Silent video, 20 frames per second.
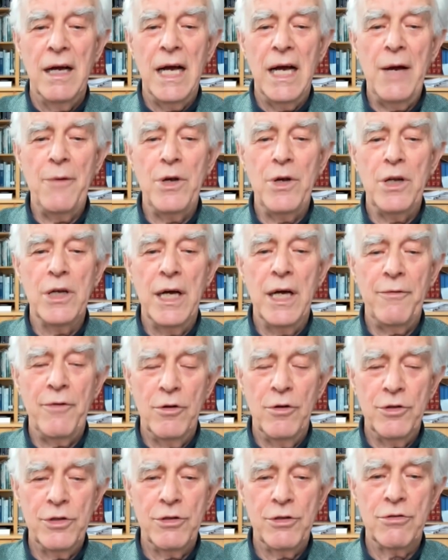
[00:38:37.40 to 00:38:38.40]
and we had
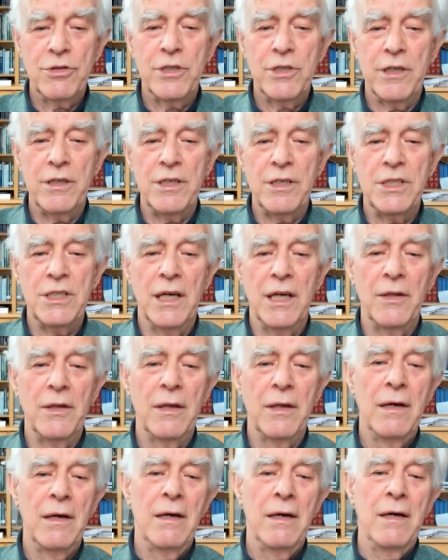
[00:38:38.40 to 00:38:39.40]
also studies done
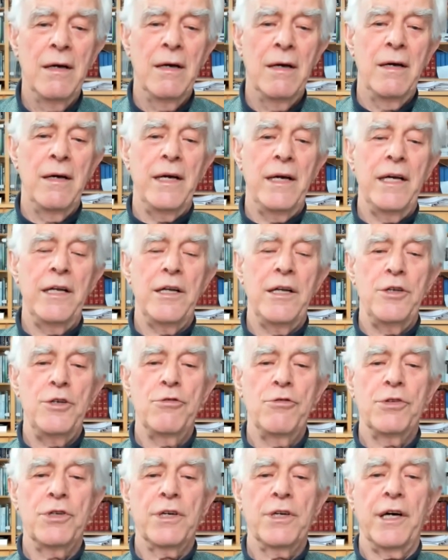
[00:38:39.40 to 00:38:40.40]
in
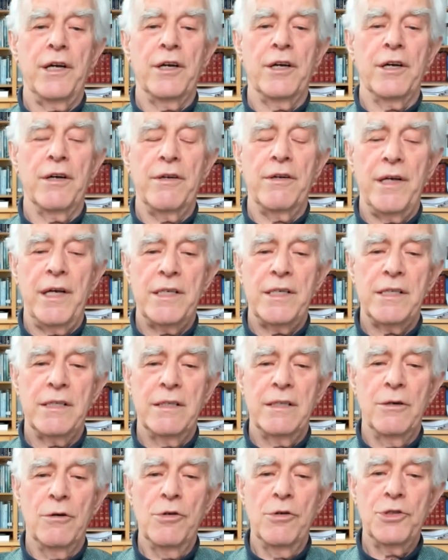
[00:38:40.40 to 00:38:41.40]
induced cardiac
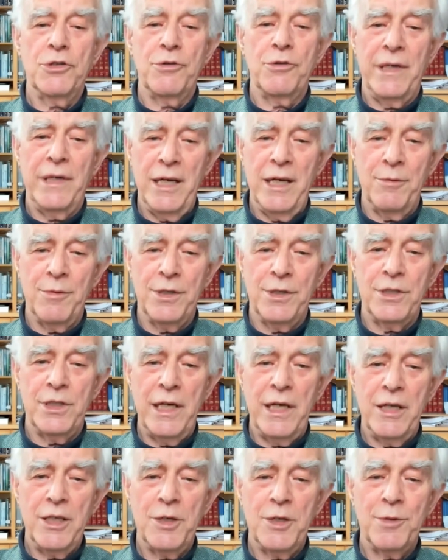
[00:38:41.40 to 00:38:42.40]
arrest, also in animals. In
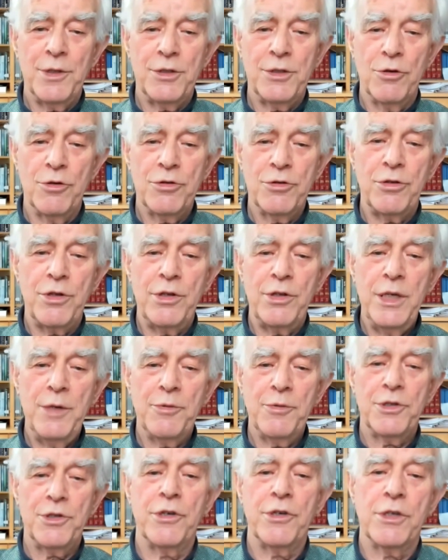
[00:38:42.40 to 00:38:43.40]
animals, also the
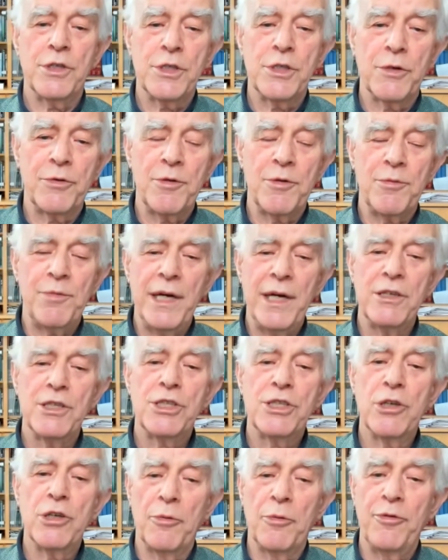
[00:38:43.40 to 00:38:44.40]
deeper structures of the brain
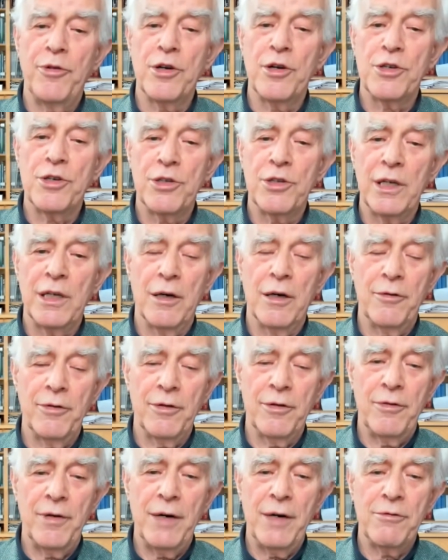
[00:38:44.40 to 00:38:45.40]
stop functioning after
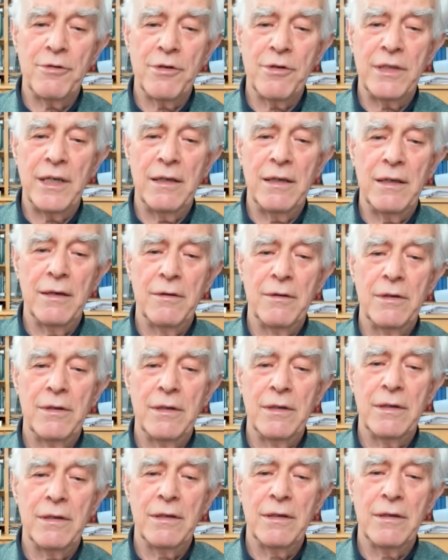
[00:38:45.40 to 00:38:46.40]
five to 10,
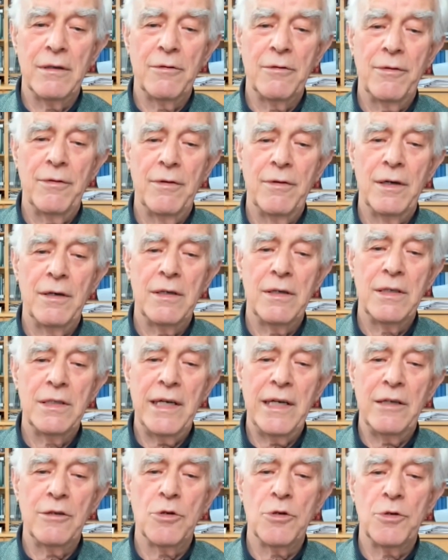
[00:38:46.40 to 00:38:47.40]
uh, uh,
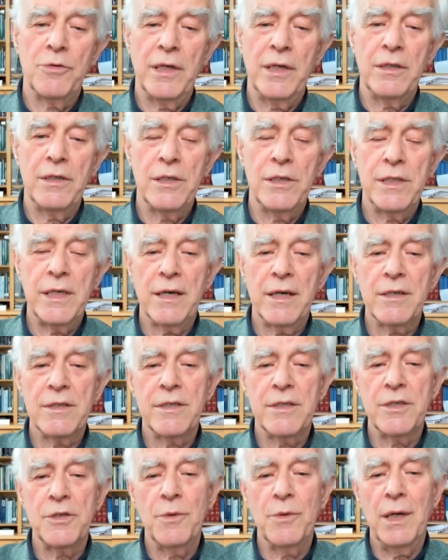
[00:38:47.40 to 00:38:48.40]
10 to 20
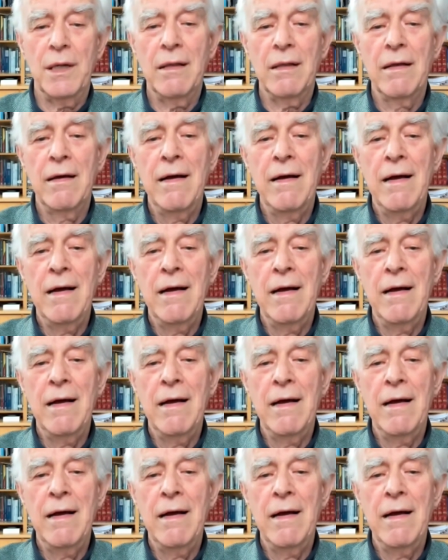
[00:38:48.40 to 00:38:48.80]
seconds as well.